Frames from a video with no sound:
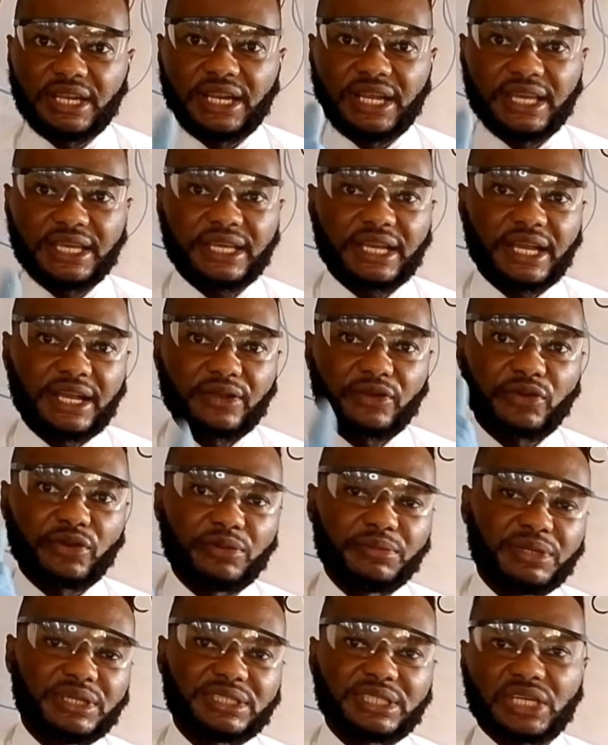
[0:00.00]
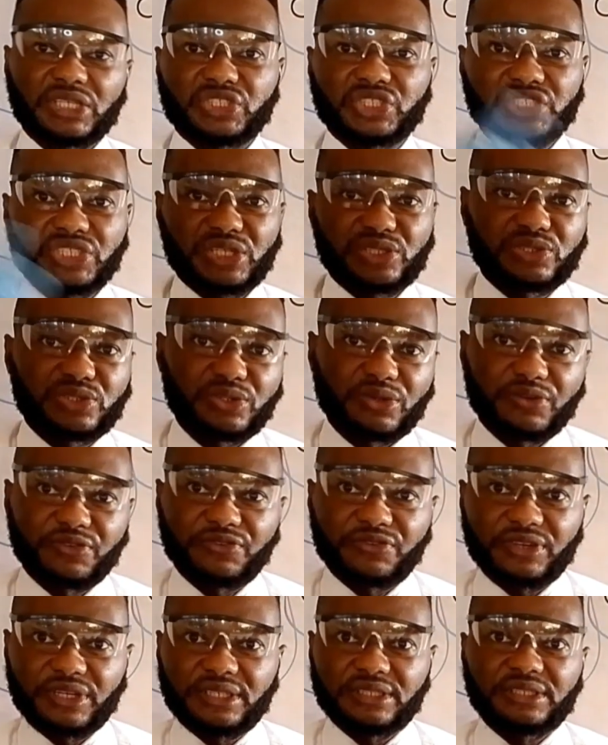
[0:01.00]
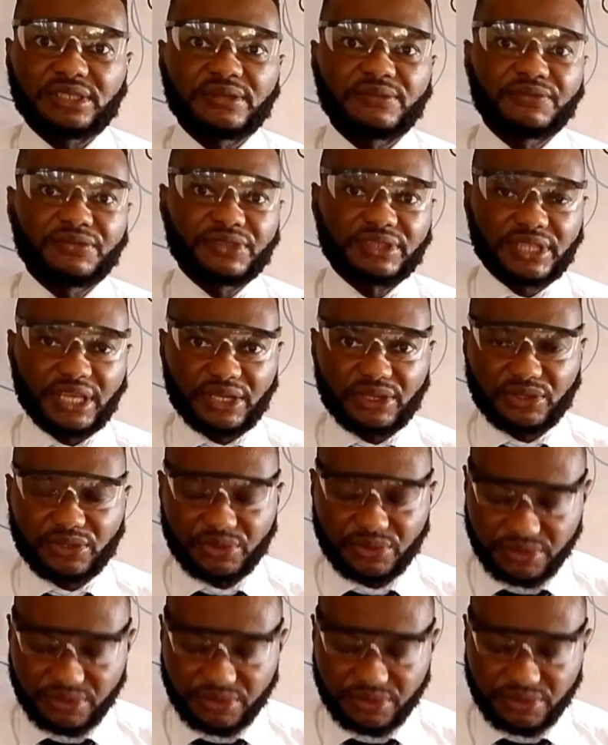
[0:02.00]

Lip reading: like and comment and share to your friends. Thank you.